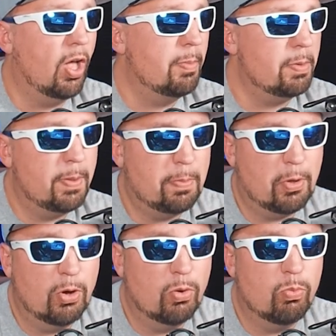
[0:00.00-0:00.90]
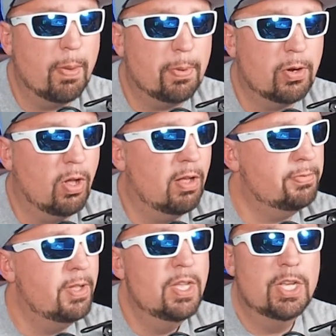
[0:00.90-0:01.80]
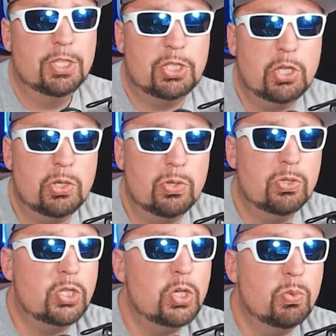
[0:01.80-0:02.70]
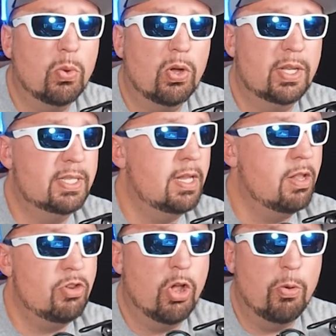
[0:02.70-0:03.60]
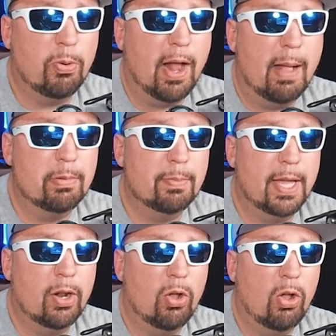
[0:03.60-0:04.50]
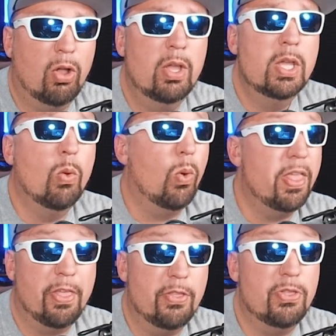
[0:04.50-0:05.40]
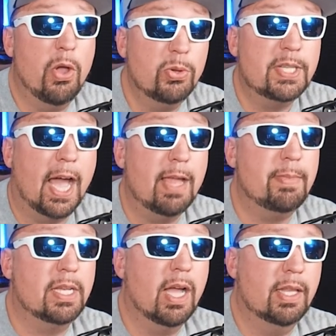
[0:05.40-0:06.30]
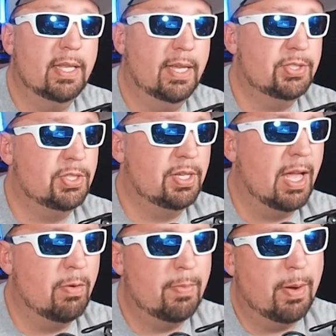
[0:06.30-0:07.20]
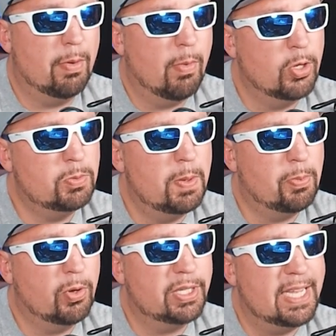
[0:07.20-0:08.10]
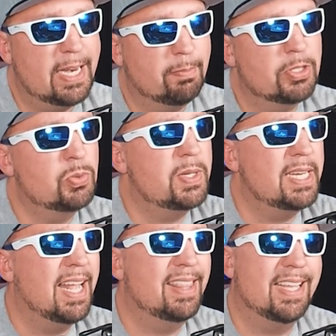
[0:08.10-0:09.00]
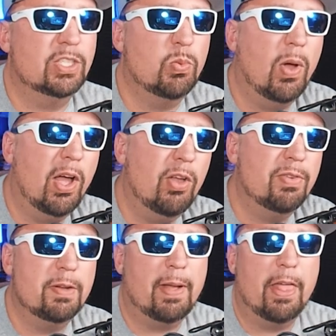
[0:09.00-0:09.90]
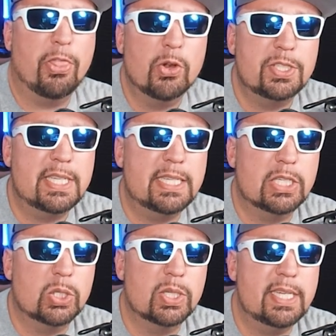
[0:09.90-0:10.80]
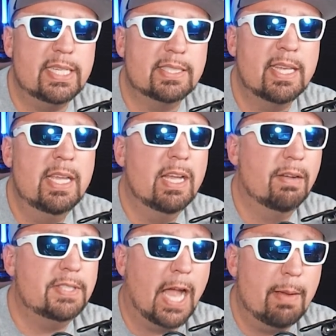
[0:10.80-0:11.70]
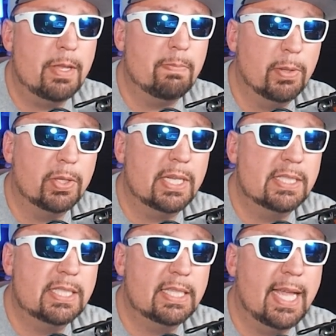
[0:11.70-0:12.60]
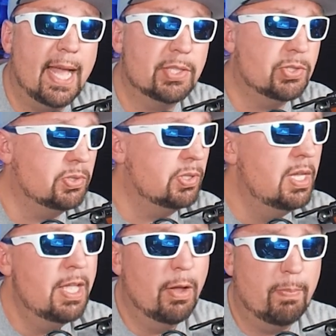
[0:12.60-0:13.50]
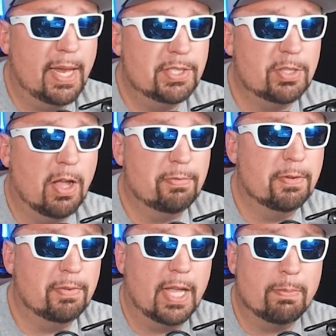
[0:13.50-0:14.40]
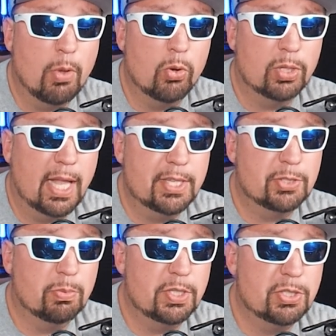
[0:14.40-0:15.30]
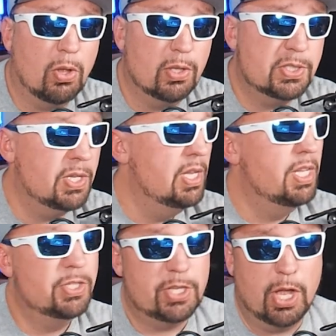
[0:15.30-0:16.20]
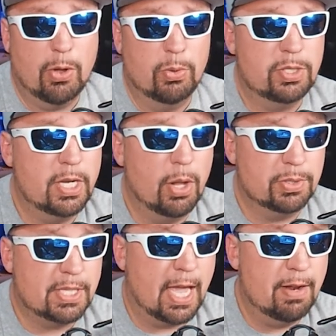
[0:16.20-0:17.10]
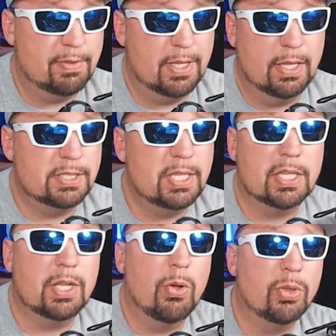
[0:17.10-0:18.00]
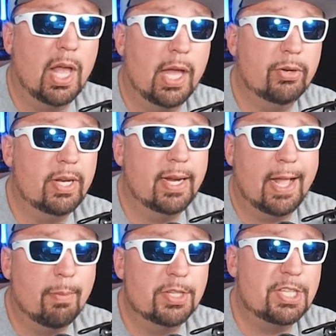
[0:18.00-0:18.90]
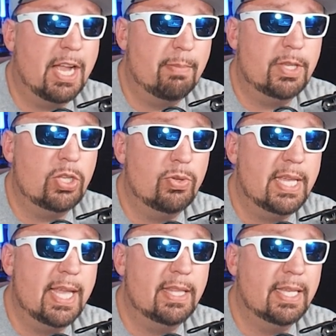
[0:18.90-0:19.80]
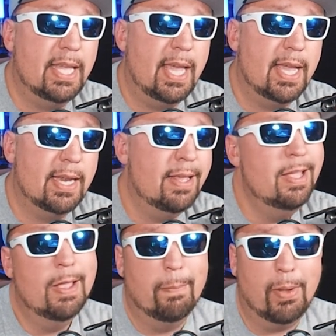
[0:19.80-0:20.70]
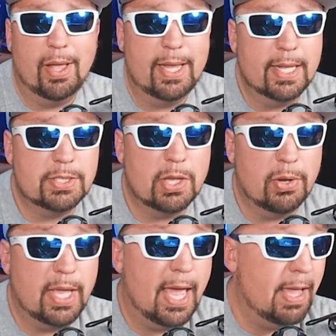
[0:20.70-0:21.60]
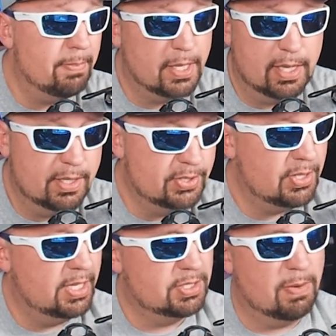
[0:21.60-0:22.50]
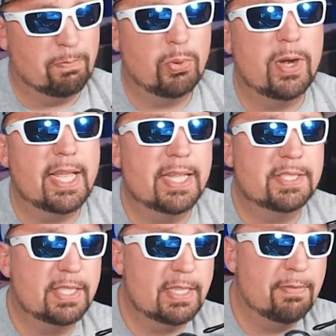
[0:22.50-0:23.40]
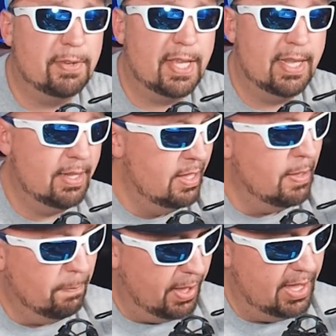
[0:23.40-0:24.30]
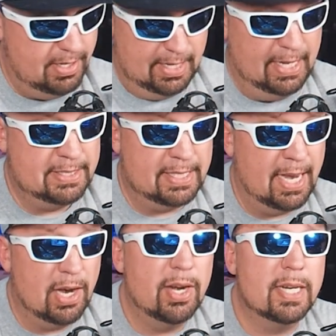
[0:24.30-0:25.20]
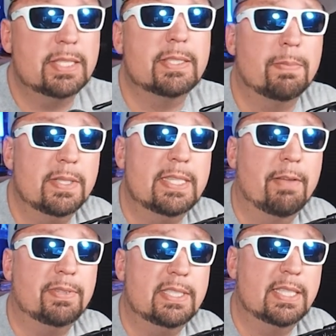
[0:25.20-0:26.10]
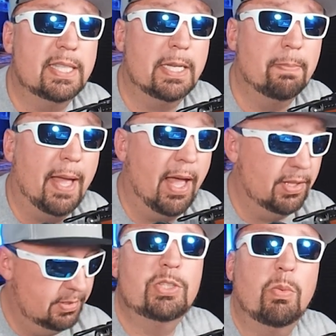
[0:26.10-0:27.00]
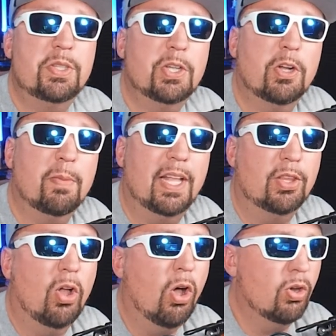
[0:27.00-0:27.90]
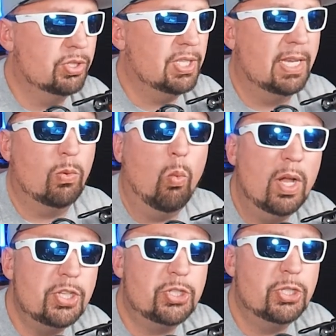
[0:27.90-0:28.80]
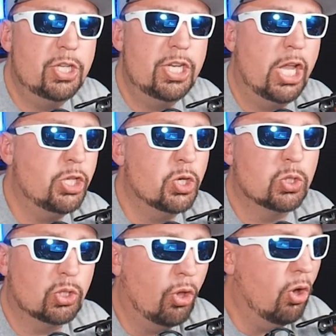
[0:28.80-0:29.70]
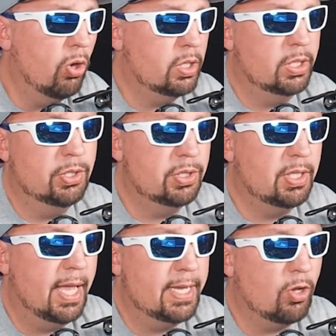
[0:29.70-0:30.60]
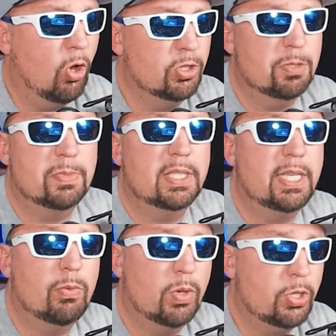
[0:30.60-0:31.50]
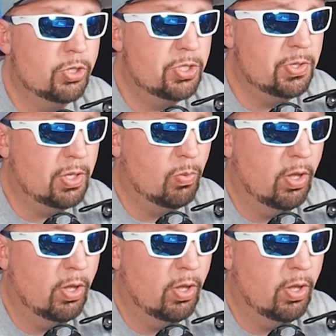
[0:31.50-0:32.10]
I mean, people are ripping off two to one, no problem at all with no timing on this. You got to remember, most people are getting between, I think, 12 and about 13 degrees of timing built into the castle based off of like motorizer results. So, you know, it's kind of a silicone lottery on how much timing you get in the can, but it's okay because it's pretty insignificant, but it's there and it's something definitely to think about. So when we talk about logs, like what should your log look like ultimately when you're tuning?